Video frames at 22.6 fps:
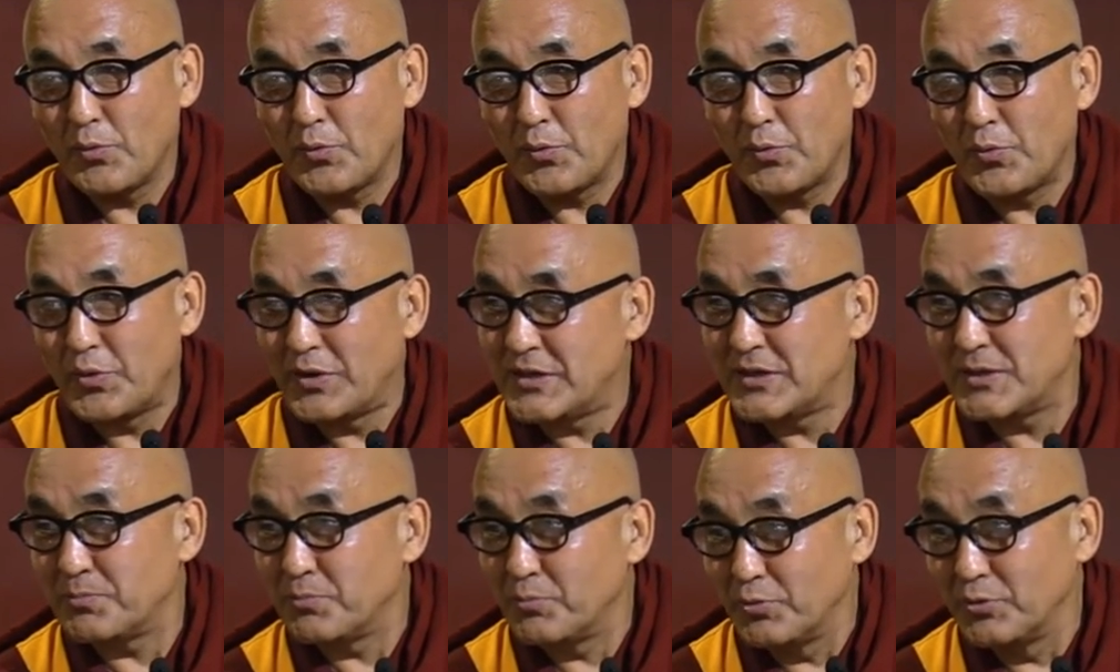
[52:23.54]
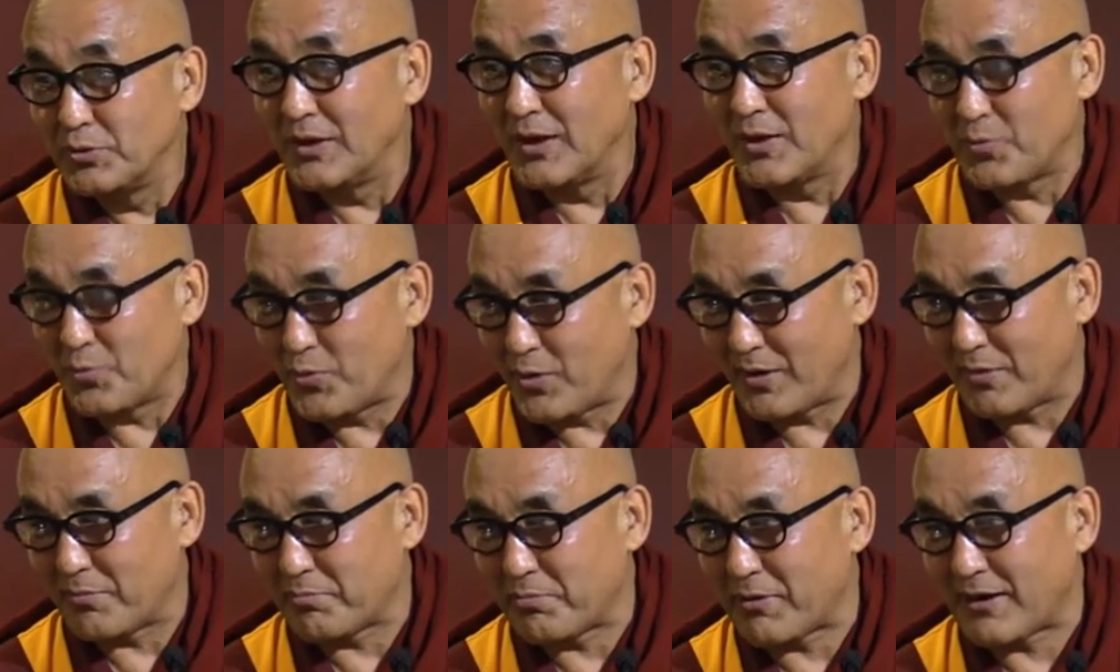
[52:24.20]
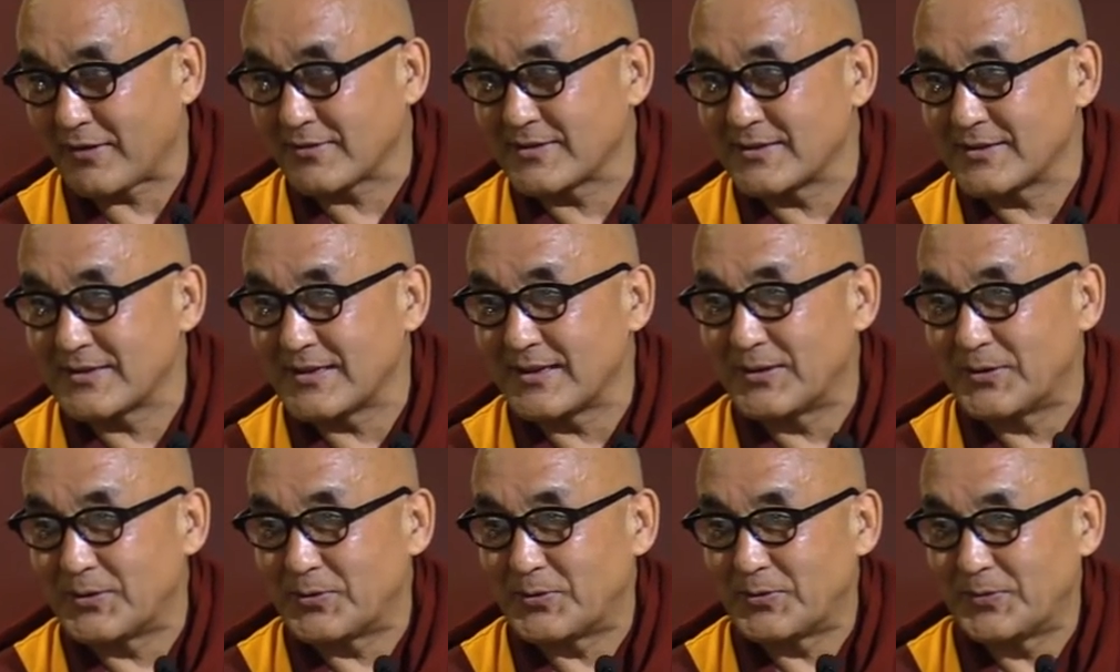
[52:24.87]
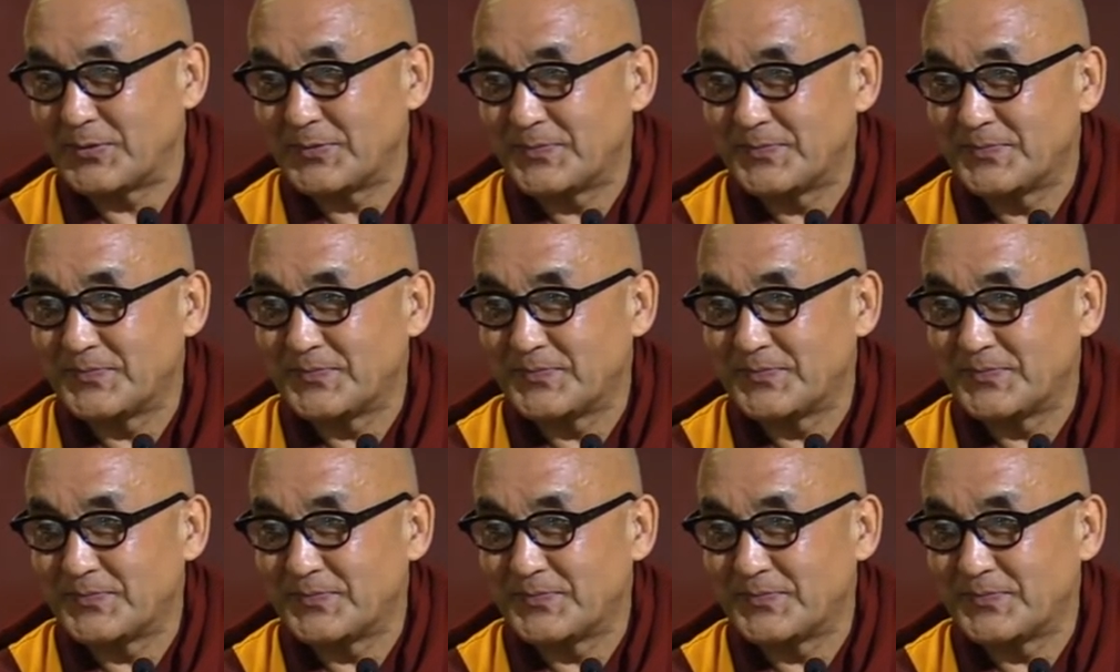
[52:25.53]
Which Buddha we are practicing, you know.